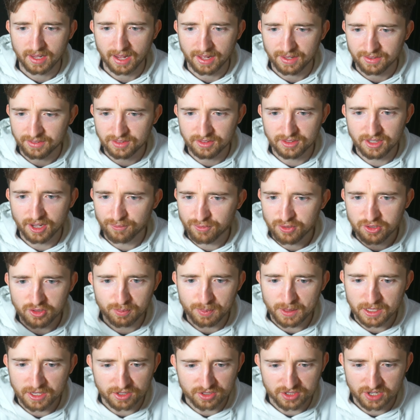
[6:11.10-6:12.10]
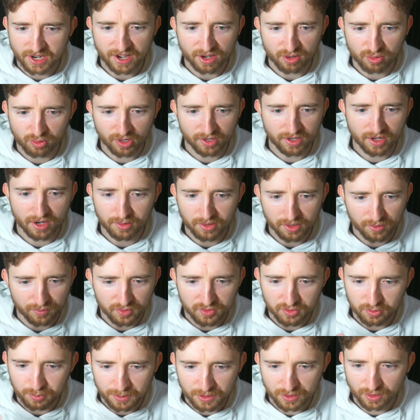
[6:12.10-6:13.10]
And nothing's being attacked right now.
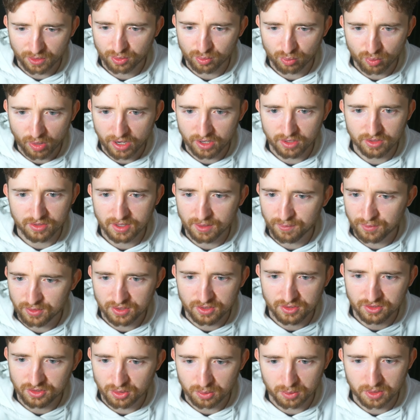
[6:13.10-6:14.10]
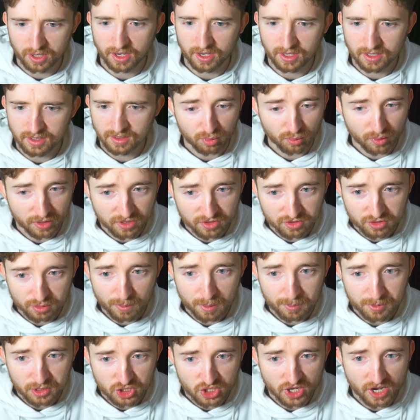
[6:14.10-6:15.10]
Nothing's being threatened. Everything's okay. I'm threatening to
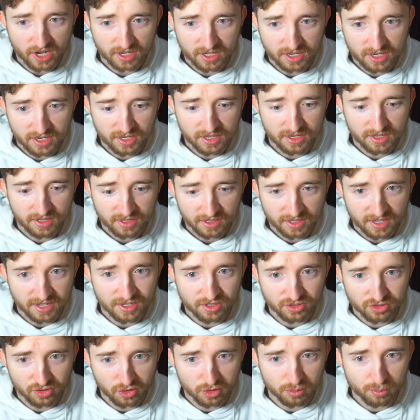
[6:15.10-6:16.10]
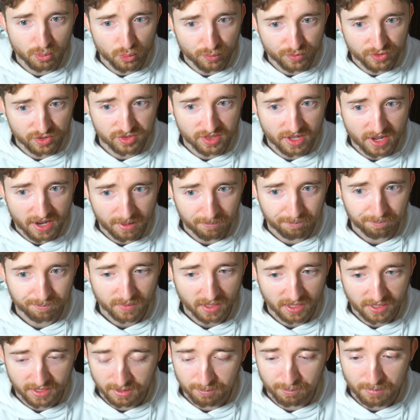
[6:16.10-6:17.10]
maybe check here. King's only move is that.
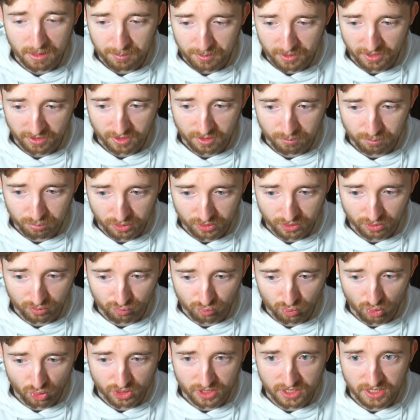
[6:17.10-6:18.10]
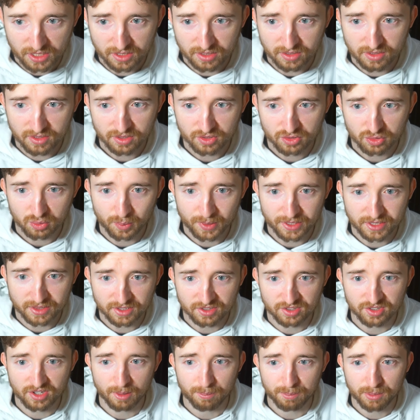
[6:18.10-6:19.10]
And then maybe I can bring the rook in, swing
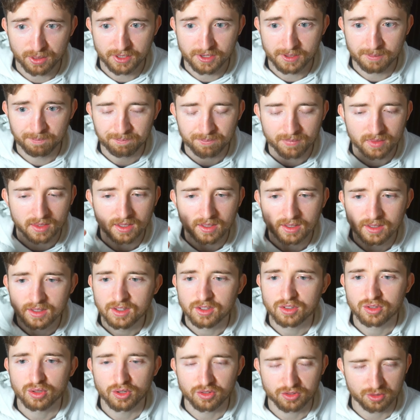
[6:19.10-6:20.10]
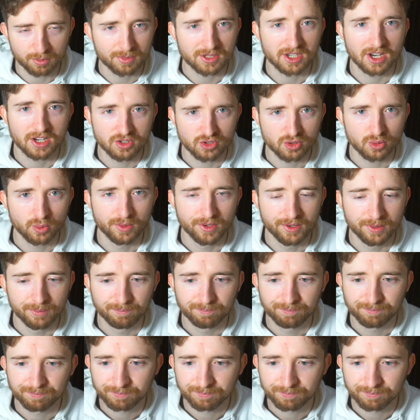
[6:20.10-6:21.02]
this up here. There's lots of potential here.